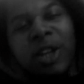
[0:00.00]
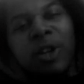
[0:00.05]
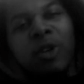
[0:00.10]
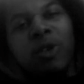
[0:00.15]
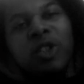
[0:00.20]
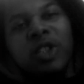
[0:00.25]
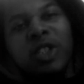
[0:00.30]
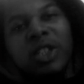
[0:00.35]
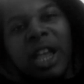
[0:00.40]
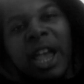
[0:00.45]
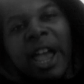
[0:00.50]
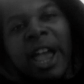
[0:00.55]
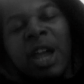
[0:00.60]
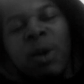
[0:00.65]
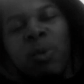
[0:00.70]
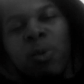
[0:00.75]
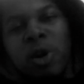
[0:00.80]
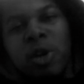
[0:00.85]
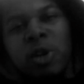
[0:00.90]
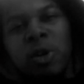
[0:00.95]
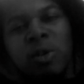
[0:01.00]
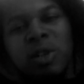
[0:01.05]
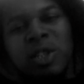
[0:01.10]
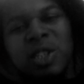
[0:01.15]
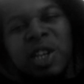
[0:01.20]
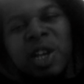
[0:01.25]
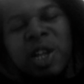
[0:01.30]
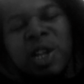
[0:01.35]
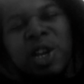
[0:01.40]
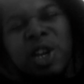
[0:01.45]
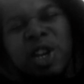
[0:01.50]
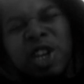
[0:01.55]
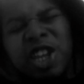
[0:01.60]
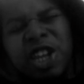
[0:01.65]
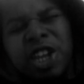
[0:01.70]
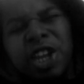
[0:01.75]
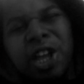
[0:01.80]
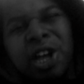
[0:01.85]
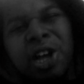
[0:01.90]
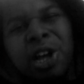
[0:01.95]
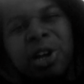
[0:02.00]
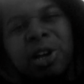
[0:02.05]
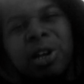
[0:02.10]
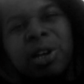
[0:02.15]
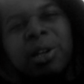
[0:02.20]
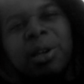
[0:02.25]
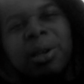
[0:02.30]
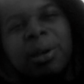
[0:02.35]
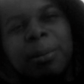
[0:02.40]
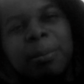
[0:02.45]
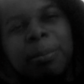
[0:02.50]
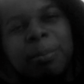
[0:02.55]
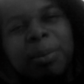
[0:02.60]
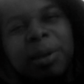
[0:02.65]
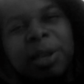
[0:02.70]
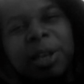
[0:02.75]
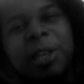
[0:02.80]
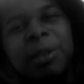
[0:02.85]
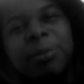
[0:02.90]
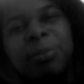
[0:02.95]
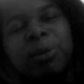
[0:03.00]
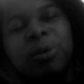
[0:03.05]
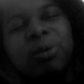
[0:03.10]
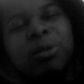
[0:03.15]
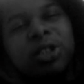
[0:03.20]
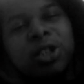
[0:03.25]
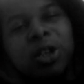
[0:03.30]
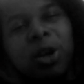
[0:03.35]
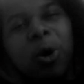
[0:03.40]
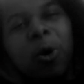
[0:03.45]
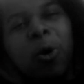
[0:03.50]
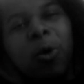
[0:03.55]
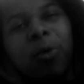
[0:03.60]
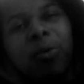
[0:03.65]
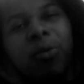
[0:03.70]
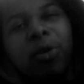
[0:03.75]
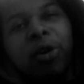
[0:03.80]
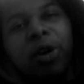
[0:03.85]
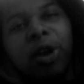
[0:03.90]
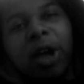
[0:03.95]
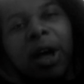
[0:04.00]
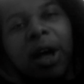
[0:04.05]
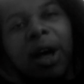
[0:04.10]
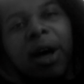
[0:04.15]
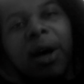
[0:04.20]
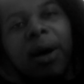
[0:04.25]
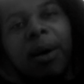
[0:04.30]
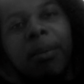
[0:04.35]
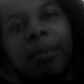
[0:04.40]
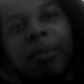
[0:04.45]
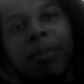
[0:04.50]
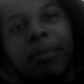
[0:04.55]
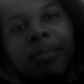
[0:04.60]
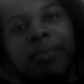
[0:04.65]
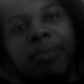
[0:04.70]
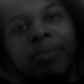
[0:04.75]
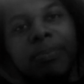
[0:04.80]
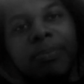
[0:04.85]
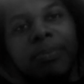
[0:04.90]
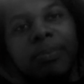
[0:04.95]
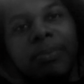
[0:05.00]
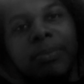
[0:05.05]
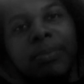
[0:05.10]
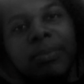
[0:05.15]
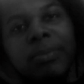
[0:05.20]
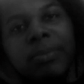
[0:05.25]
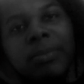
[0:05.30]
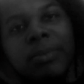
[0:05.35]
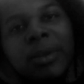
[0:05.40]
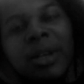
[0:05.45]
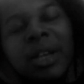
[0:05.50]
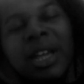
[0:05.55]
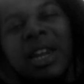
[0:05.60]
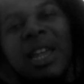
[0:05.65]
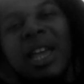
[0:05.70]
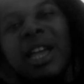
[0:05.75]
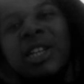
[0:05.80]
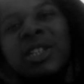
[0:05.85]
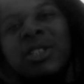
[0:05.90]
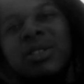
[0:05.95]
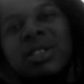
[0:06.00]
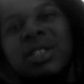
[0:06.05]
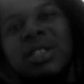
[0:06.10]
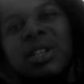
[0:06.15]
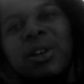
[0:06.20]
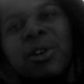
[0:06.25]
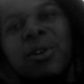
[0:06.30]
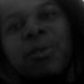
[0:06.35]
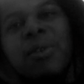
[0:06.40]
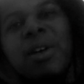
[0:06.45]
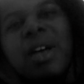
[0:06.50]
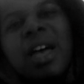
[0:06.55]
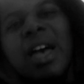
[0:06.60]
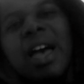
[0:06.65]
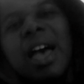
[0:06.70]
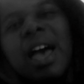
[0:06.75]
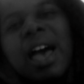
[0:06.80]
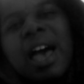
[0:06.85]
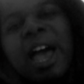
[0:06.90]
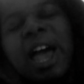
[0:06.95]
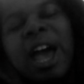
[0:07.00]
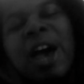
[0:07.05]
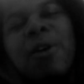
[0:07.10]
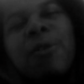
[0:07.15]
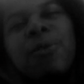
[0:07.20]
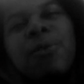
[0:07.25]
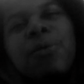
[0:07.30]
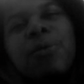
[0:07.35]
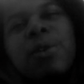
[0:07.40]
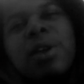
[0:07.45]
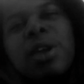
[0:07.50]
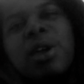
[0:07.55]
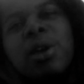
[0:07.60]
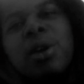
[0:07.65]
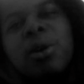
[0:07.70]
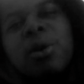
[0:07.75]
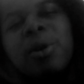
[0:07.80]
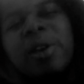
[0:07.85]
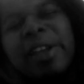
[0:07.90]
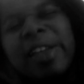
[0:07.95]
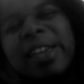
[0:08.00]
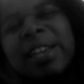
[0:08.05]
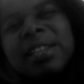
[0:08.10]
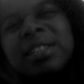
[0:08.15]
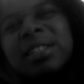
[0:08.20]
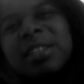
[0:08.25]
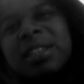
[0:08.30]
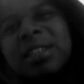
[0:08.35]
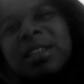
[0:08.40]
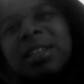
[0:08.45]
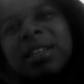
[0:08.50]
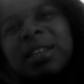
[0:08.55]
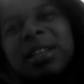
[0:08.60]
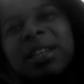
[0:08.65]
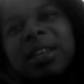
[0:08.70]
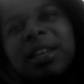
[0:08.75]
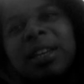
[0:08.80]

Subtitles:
Understand what you're telling young people to overcome. And ask yourself, how fair is it